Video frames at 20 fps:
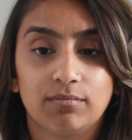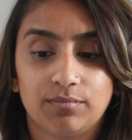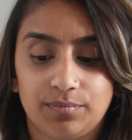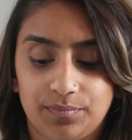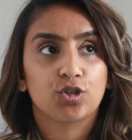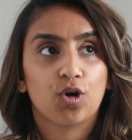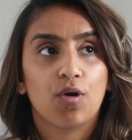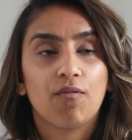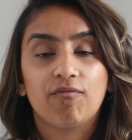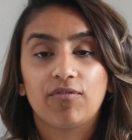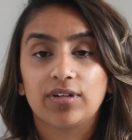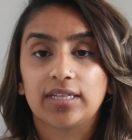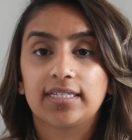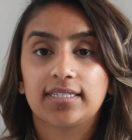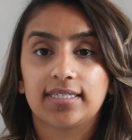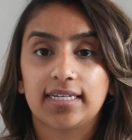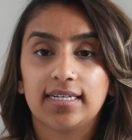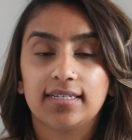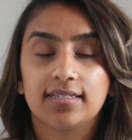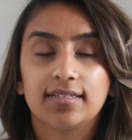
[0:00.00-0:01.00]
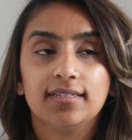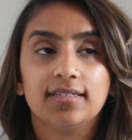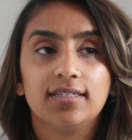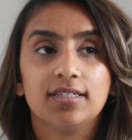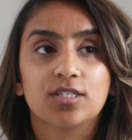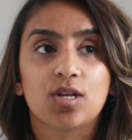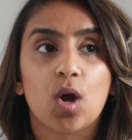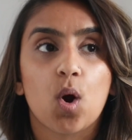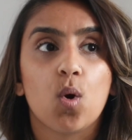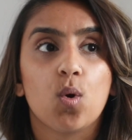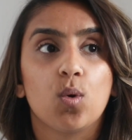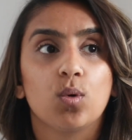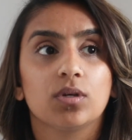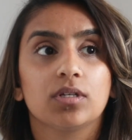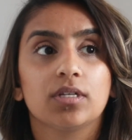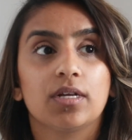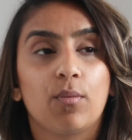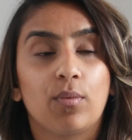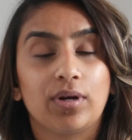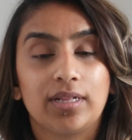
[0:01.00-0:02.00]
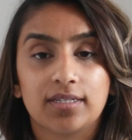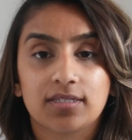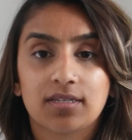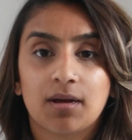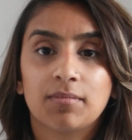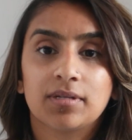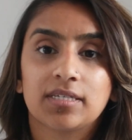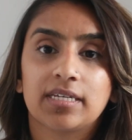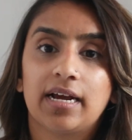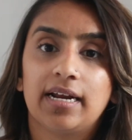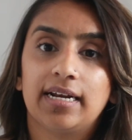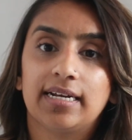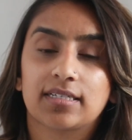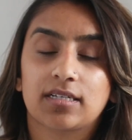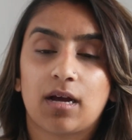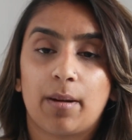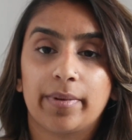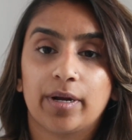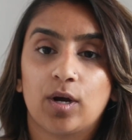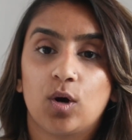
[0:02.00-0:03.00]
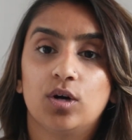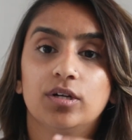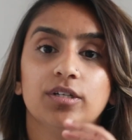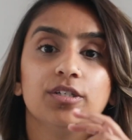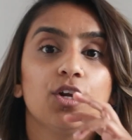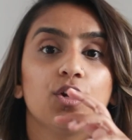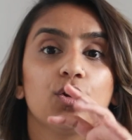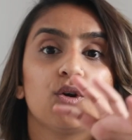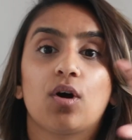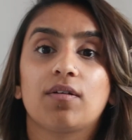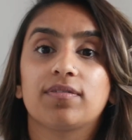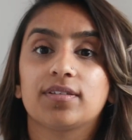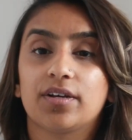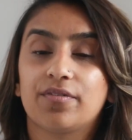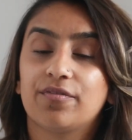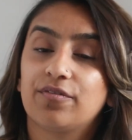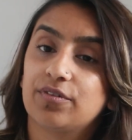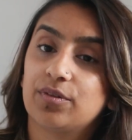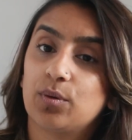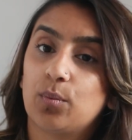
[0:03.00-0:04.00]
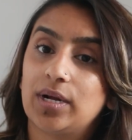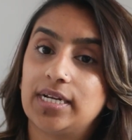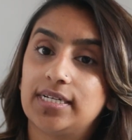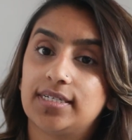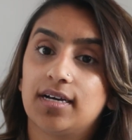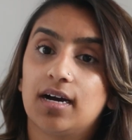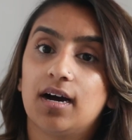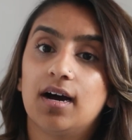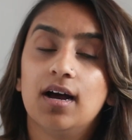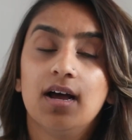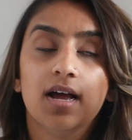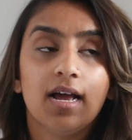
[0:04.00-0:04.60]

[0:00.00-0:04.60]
Shop for the season. So when the summer sale is coming on, a lot of stuff for the winter